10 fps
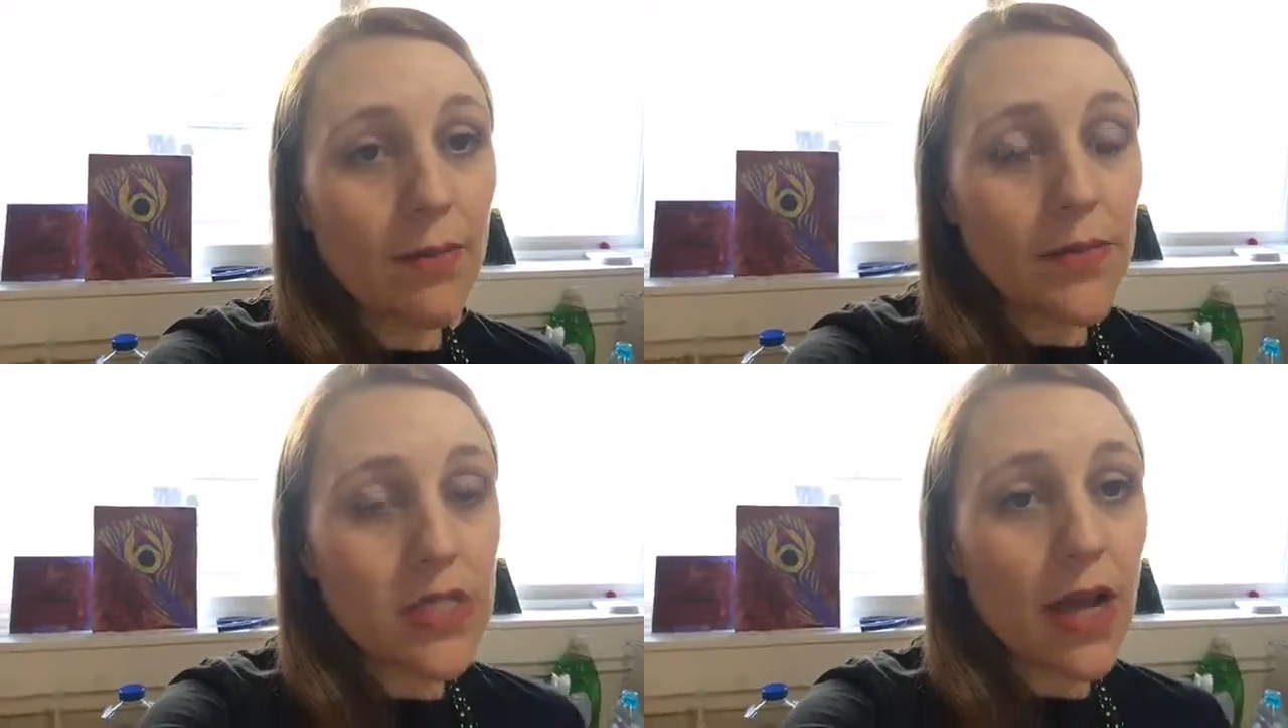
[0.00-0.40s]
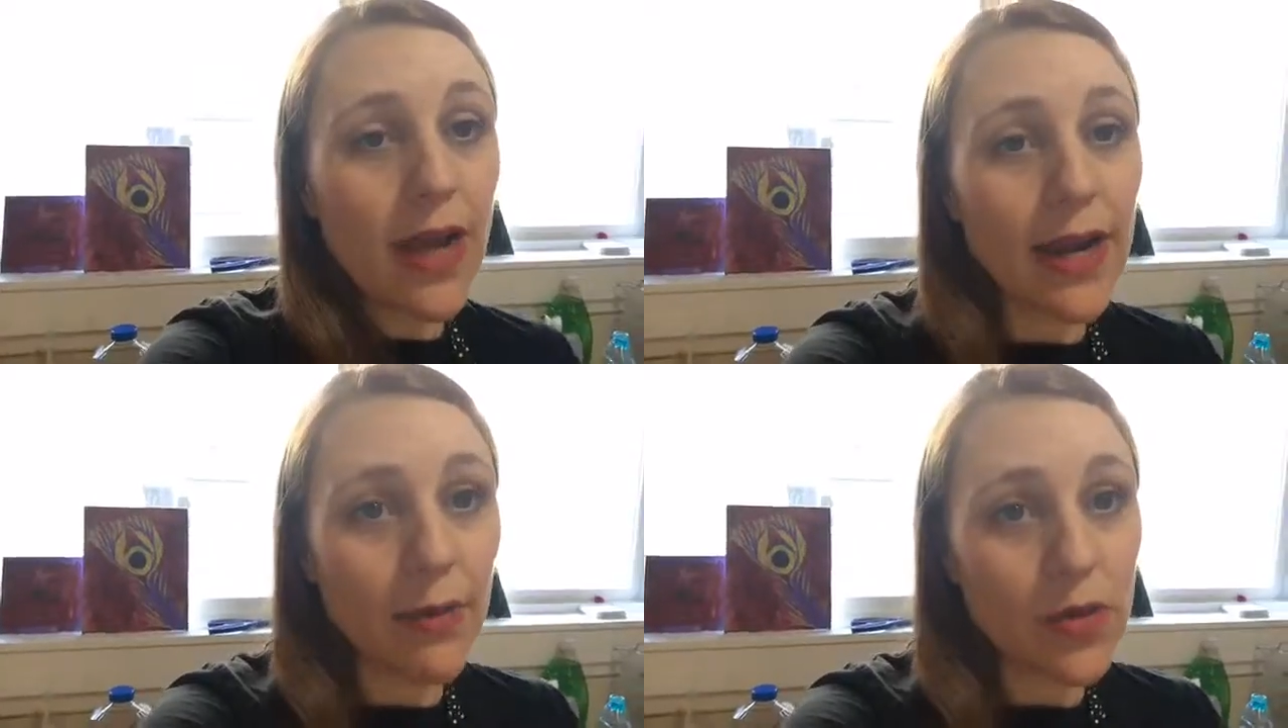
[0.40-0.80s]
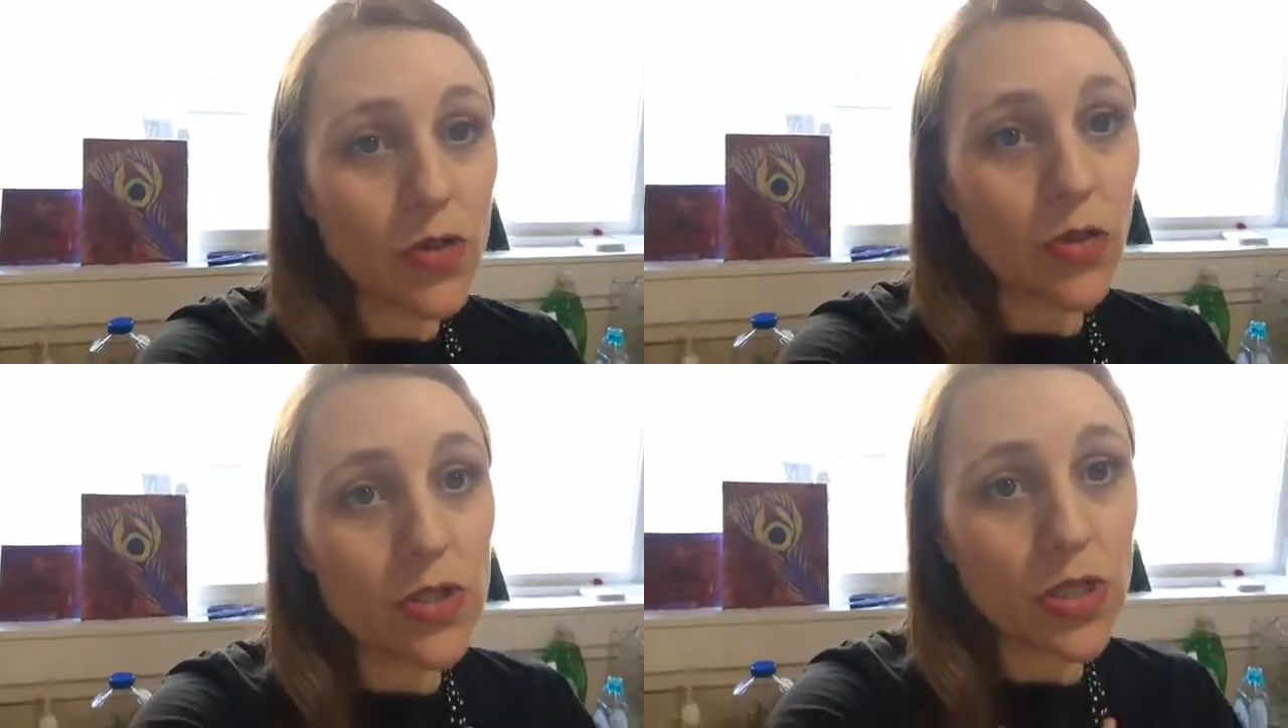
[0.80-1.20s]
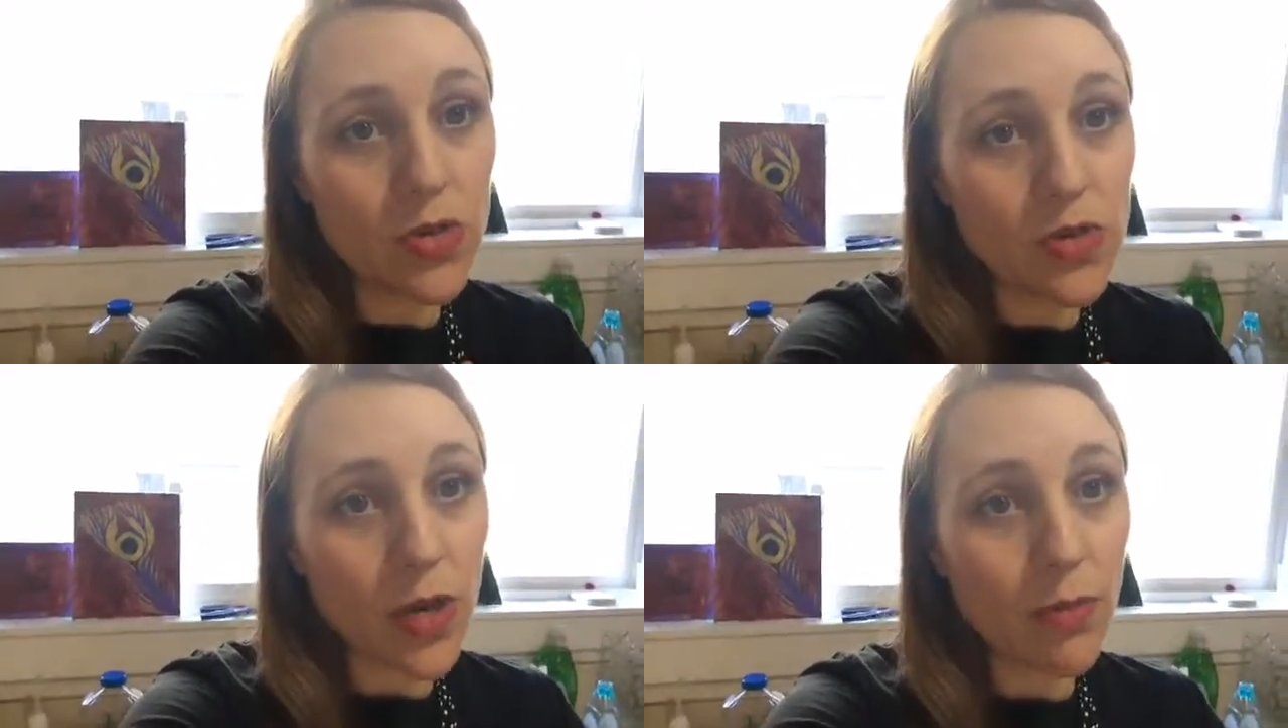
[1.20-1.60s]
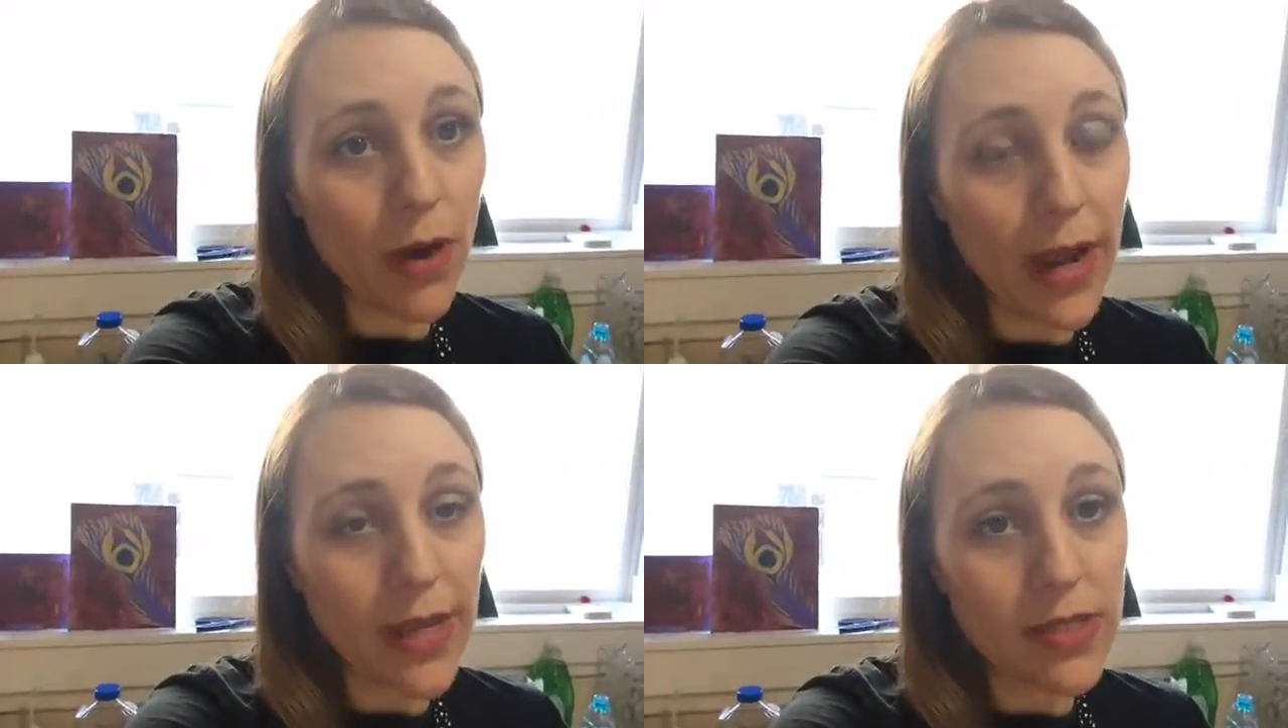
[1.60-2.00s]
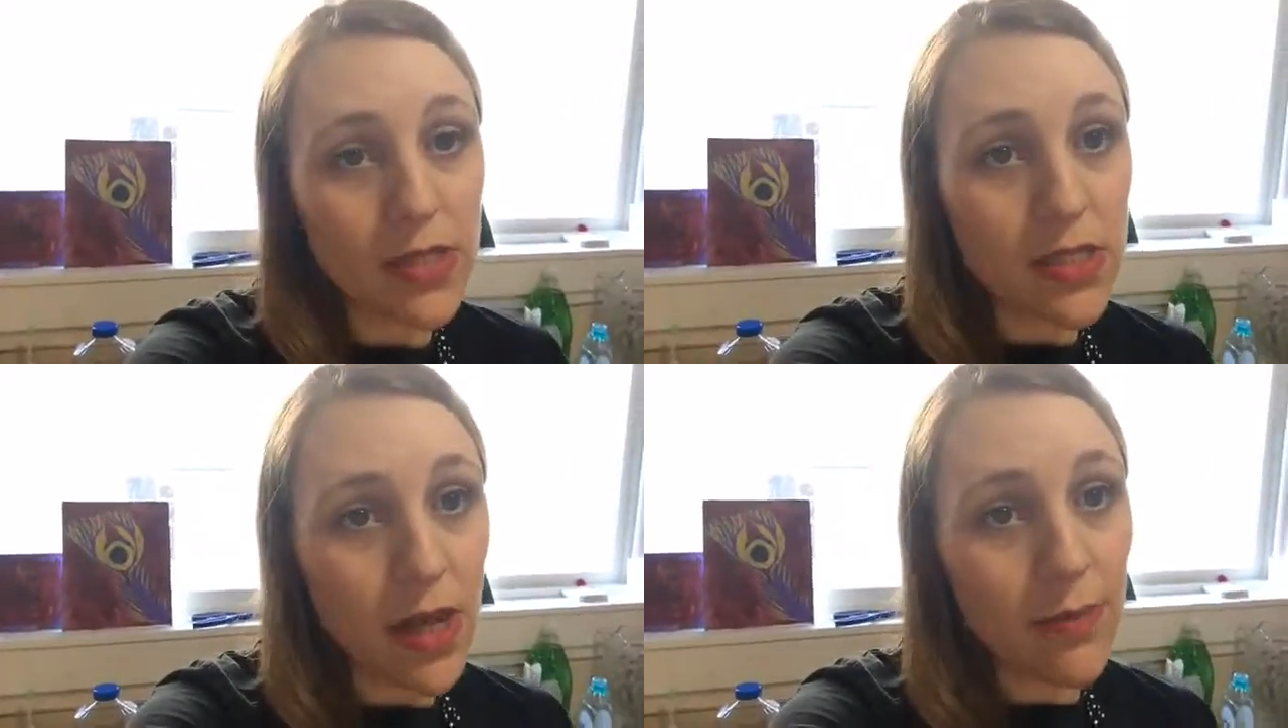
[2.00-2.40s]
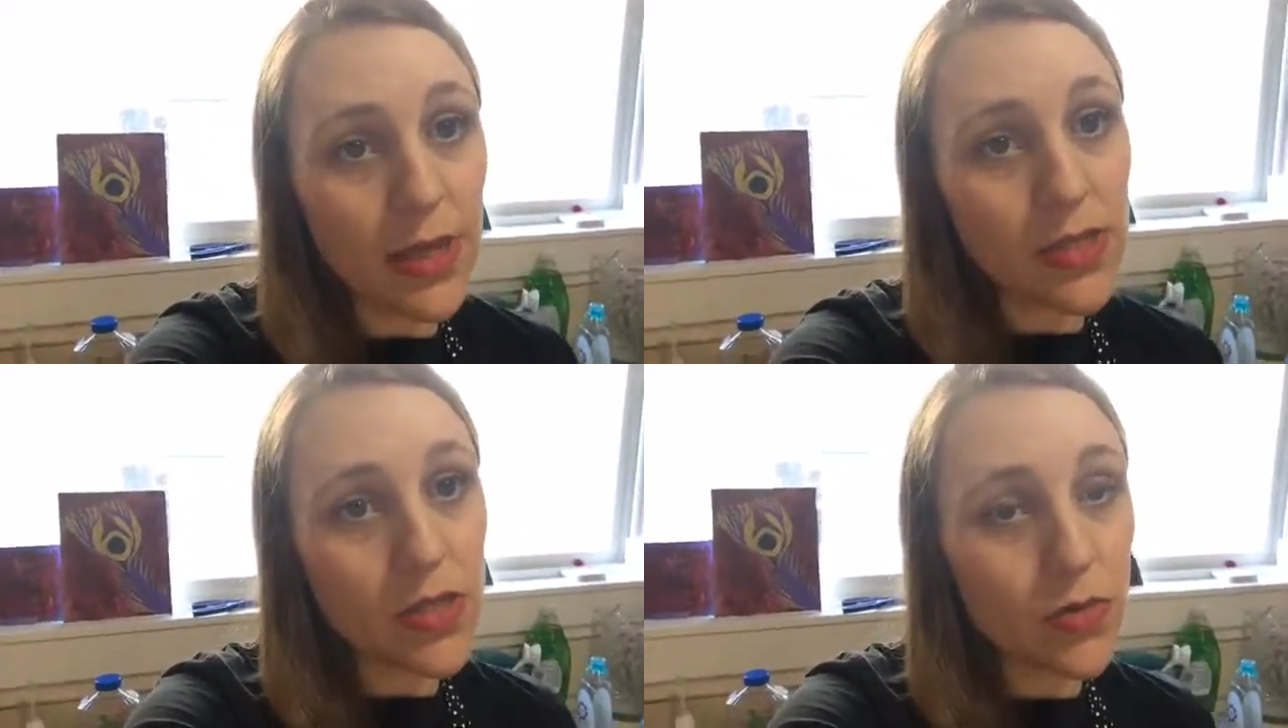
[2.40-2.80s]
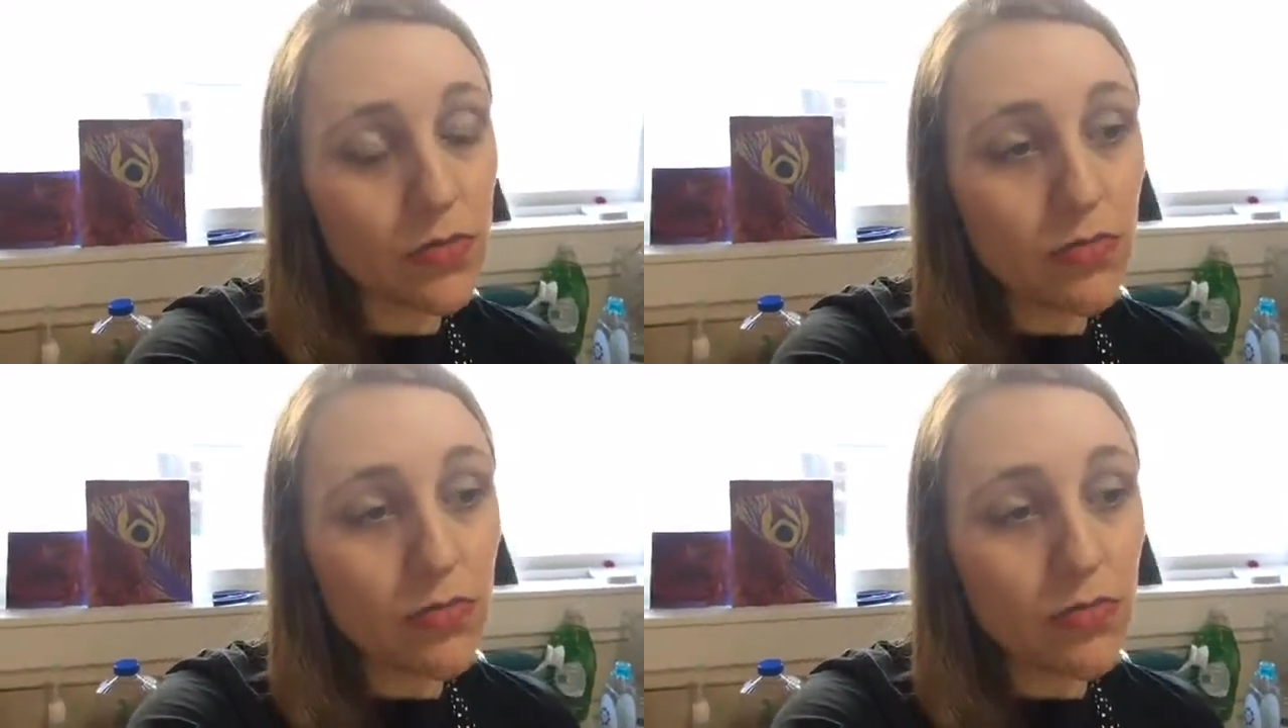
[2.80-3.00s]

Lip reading: Scott and I were told to use our brains, to stop being so